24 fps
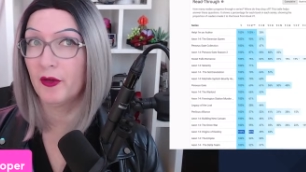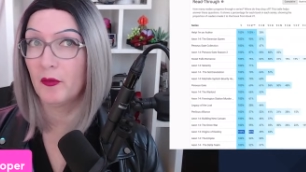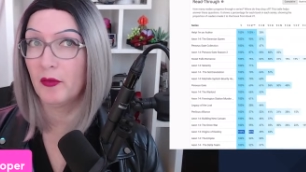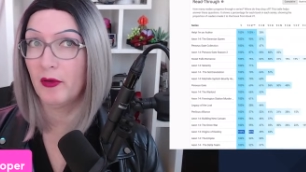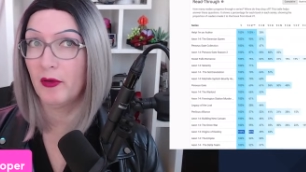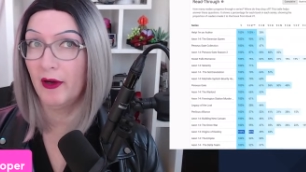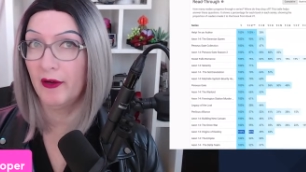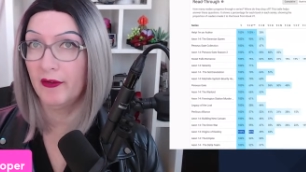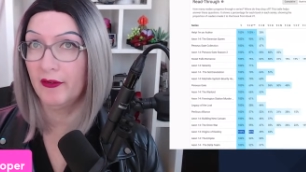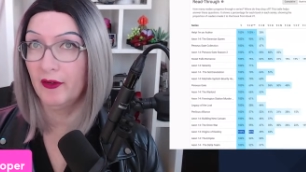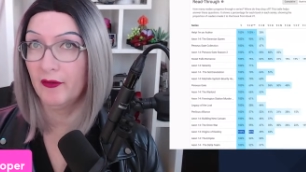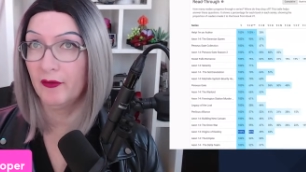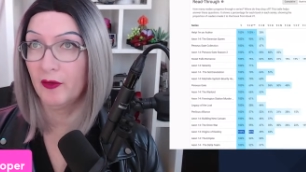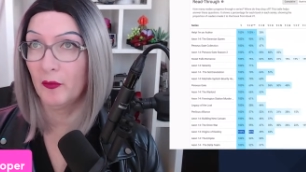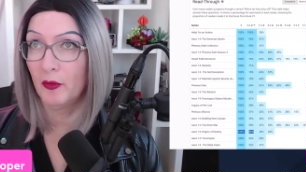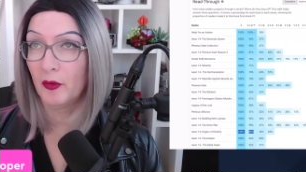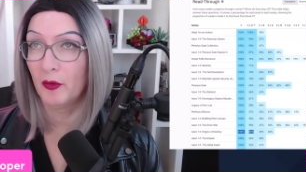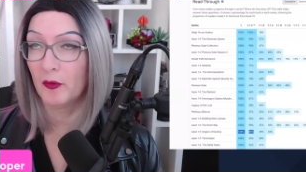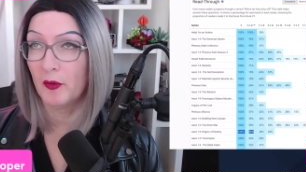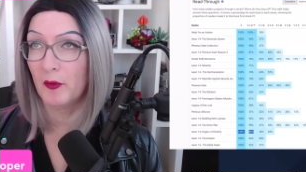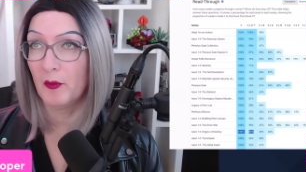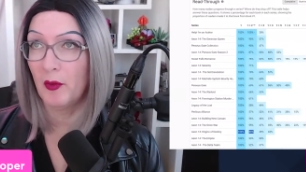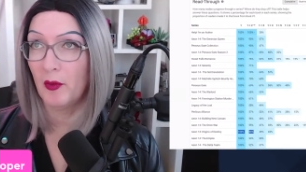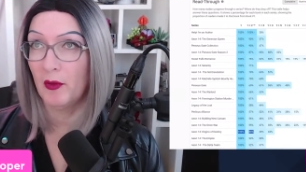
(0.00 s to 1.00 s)
pricing for
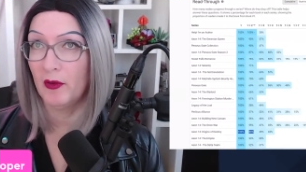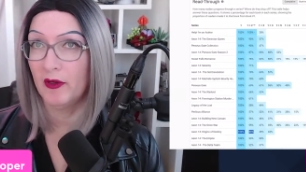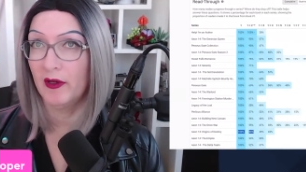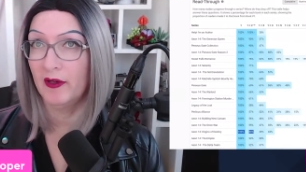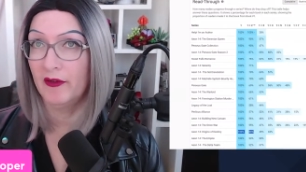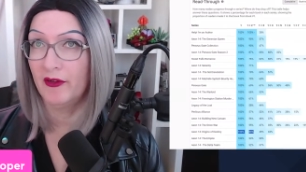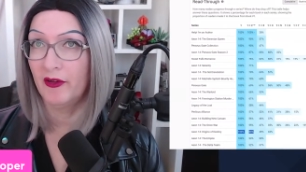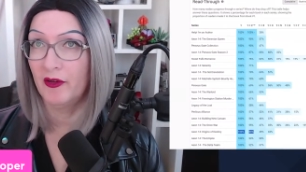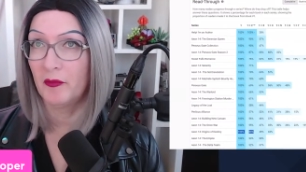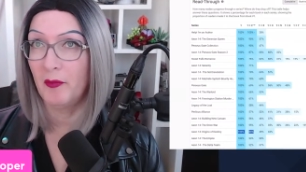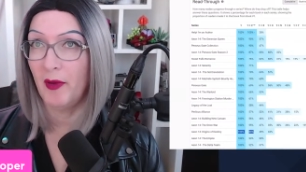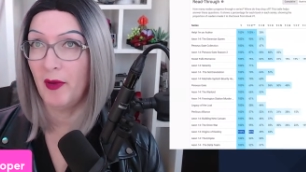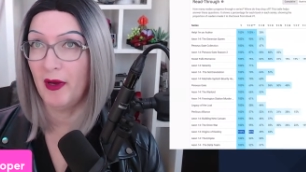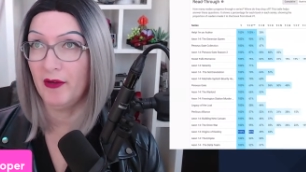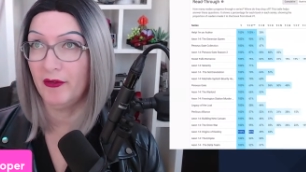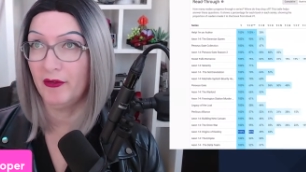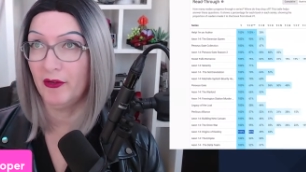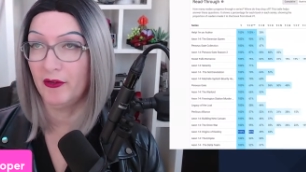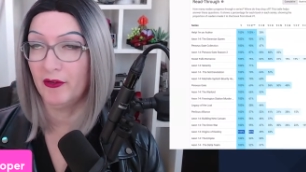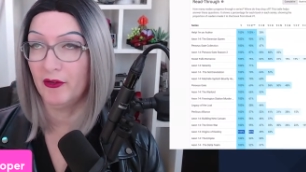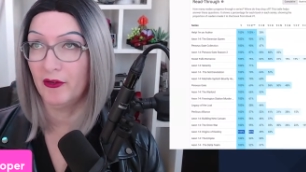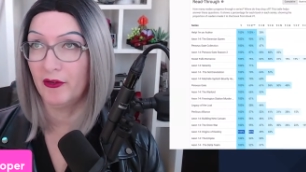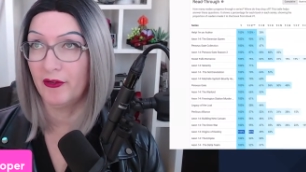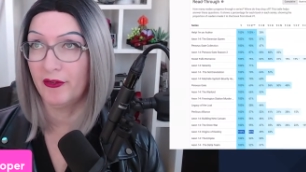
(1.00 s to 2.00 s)
book report is it's based
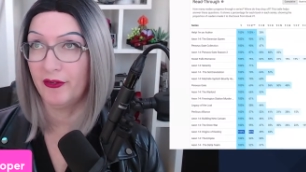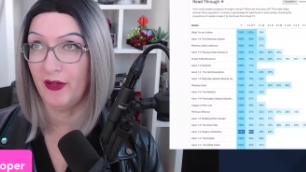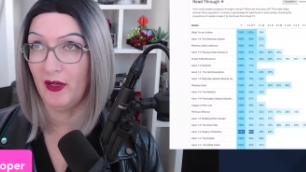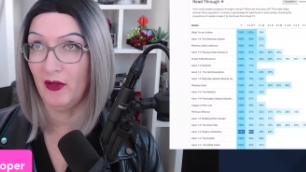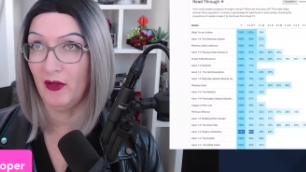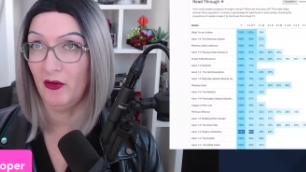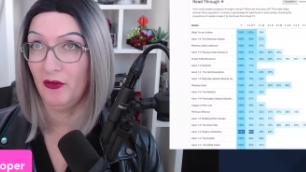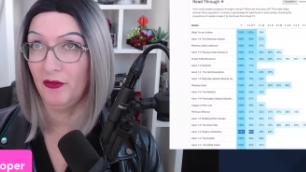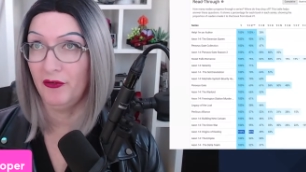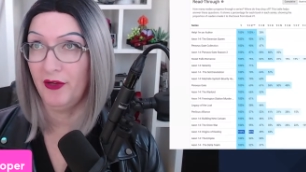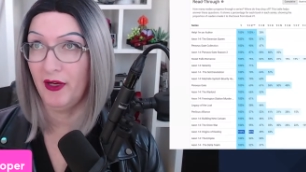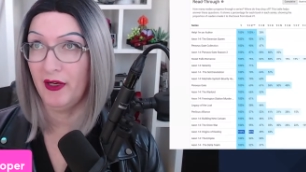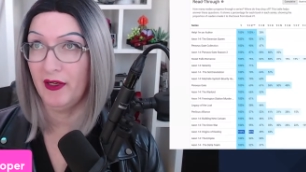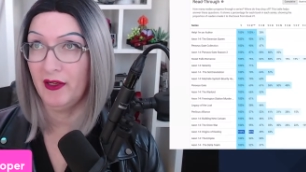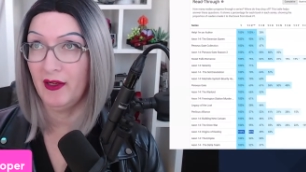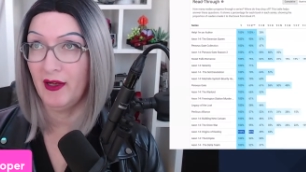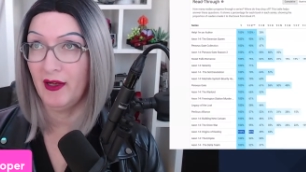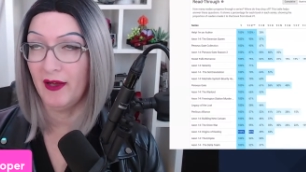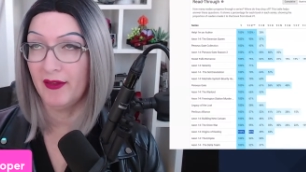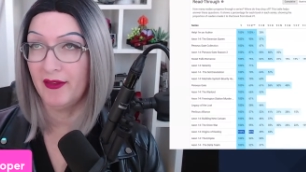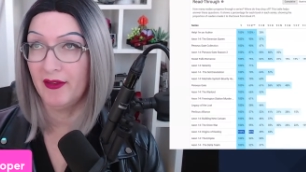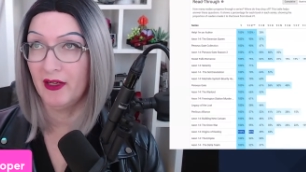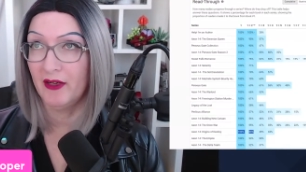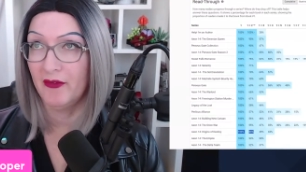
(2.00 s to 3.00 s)
on your sales data.
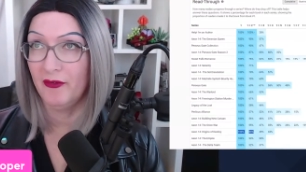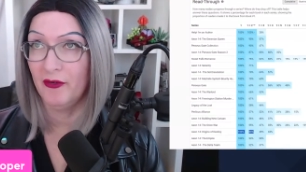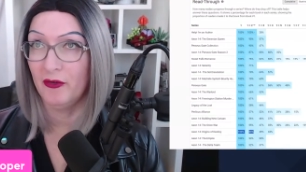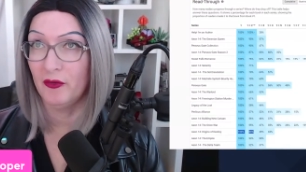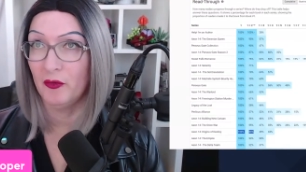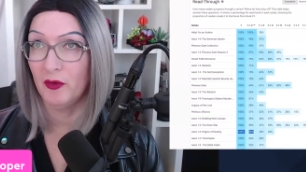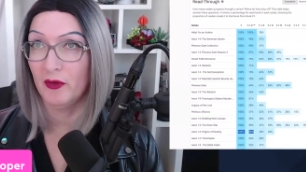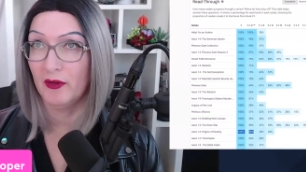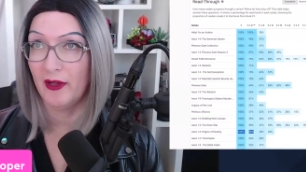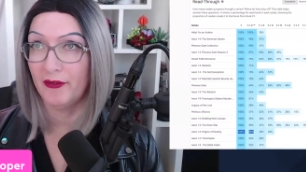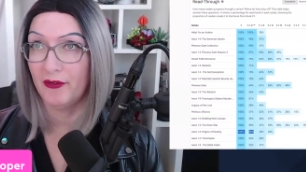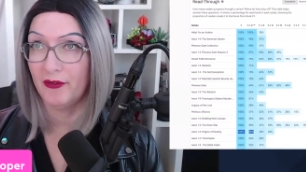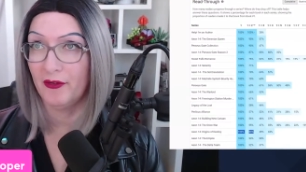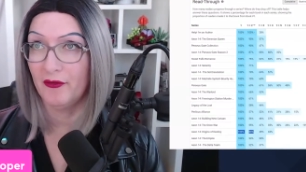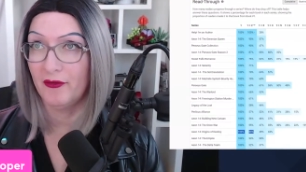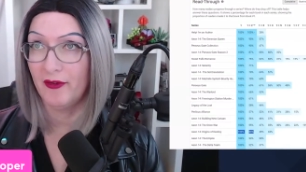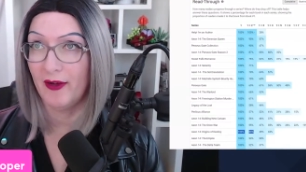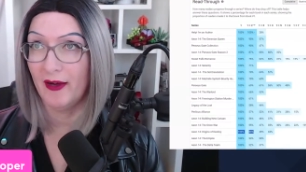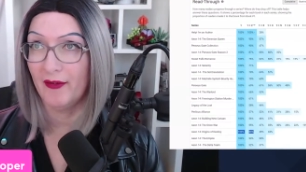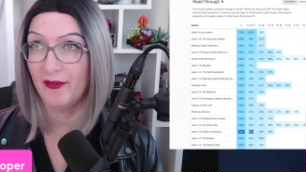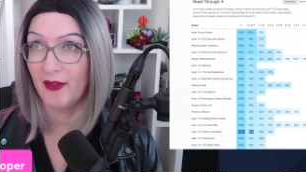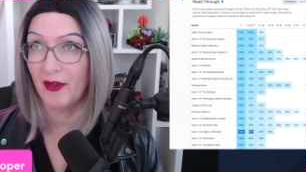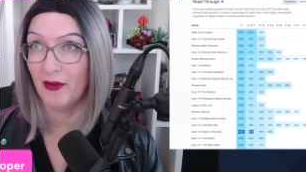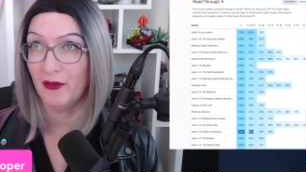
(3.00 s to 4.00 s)
I think if you're doing less than
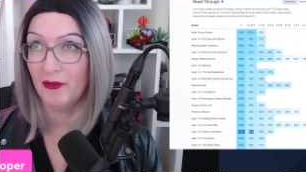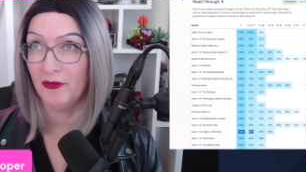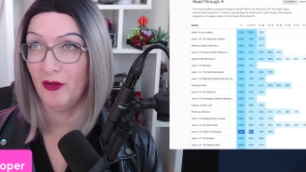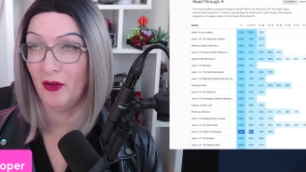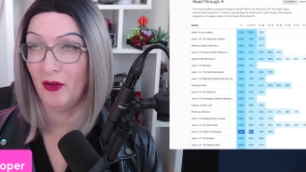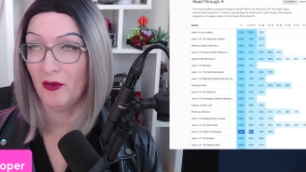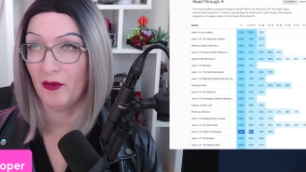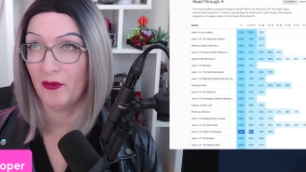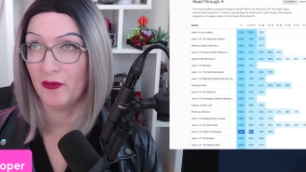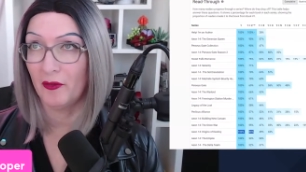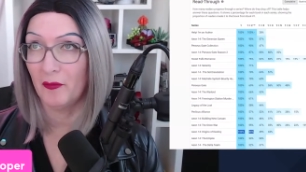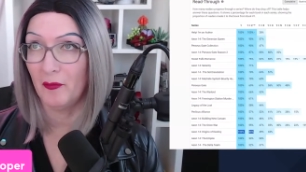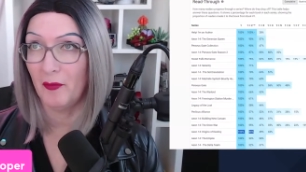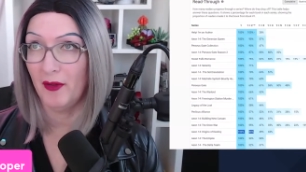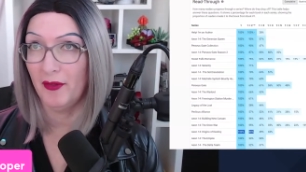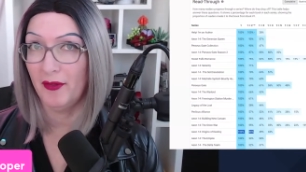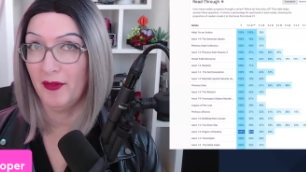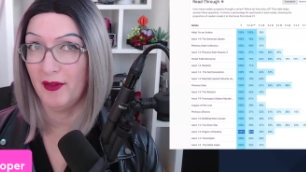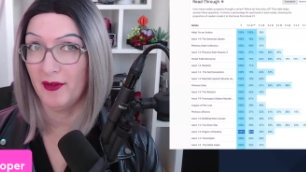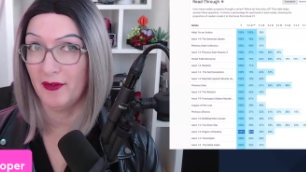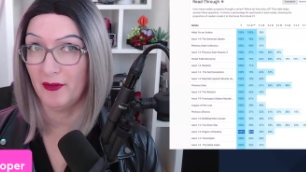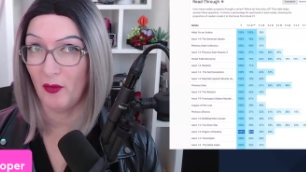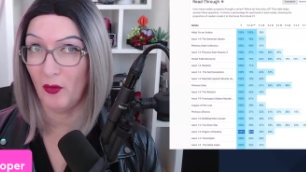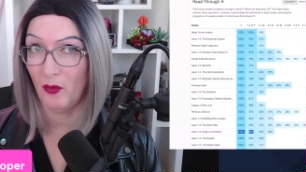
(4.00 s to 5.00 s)
$5,000 a month,
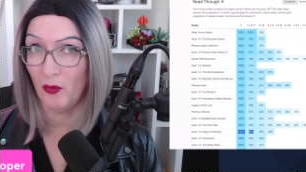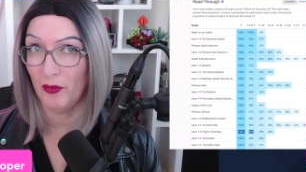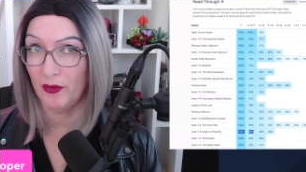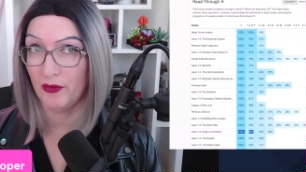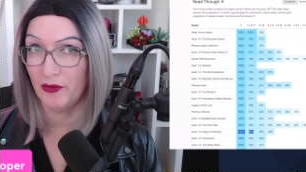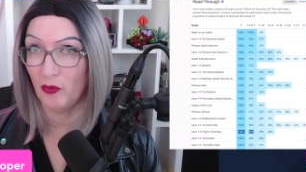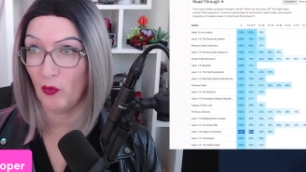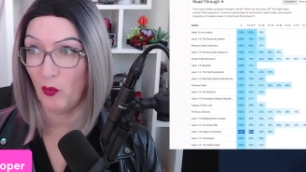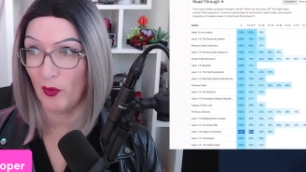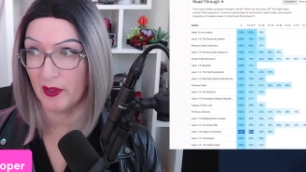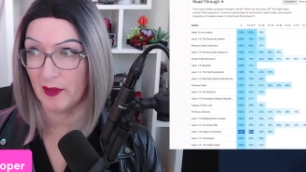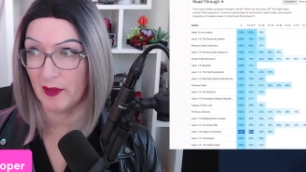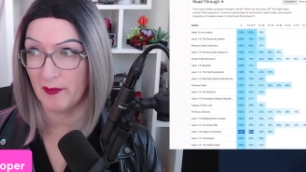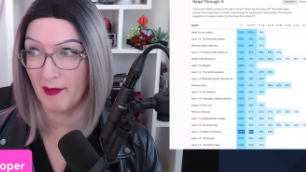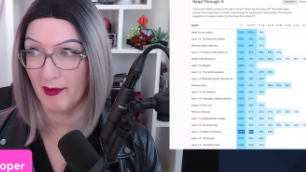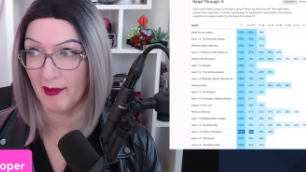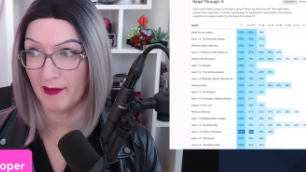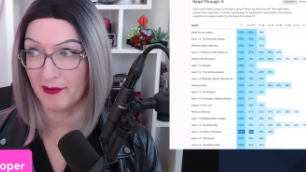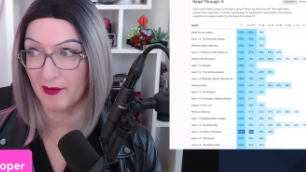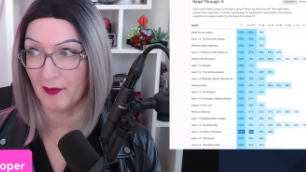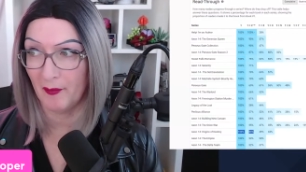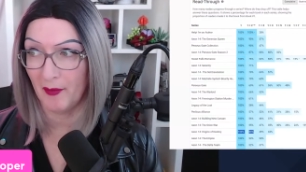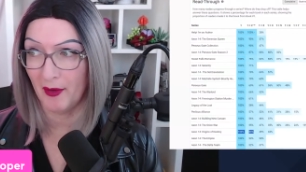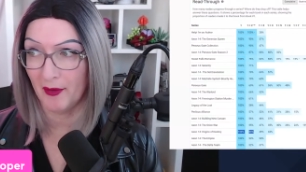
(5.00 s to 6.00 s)
it's only
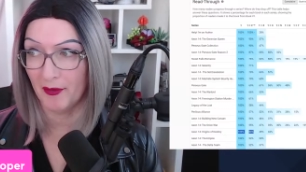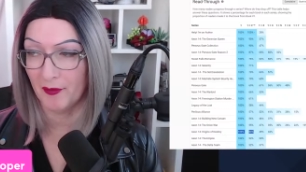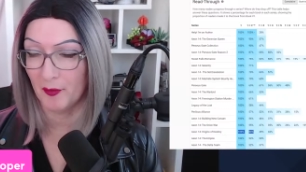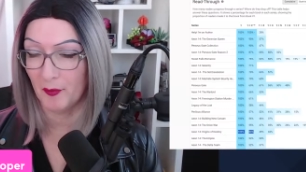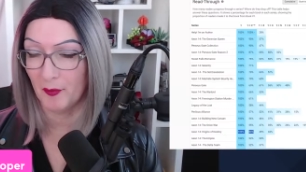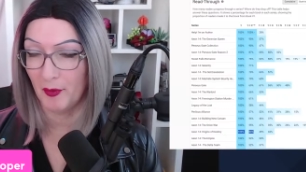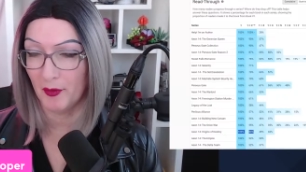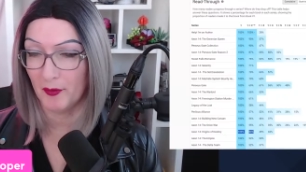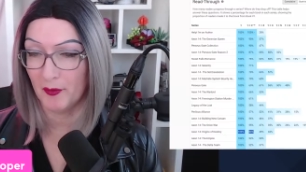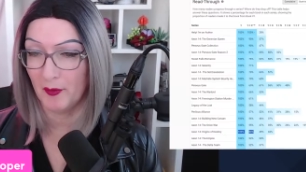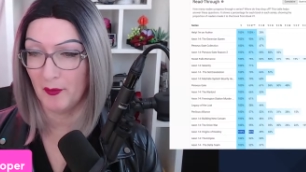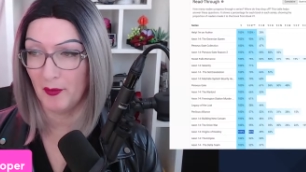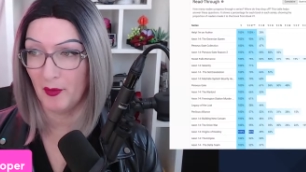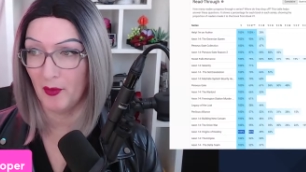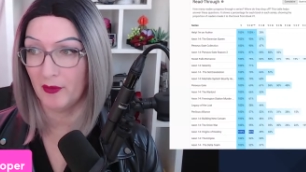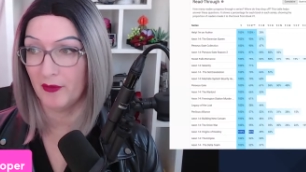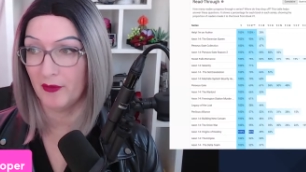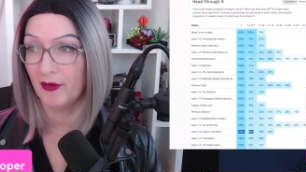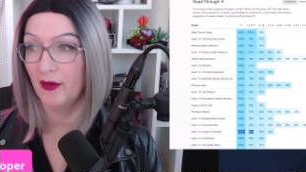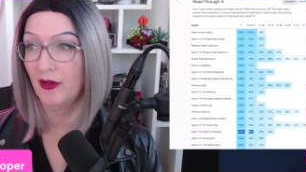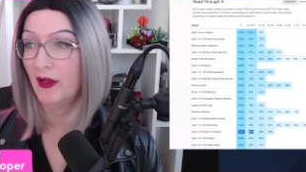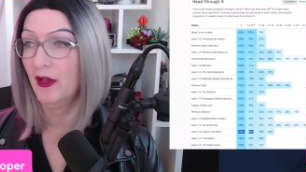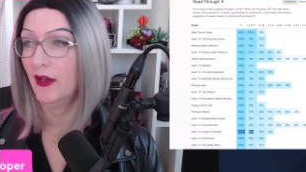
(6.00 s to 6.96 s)
$20 a month for book report.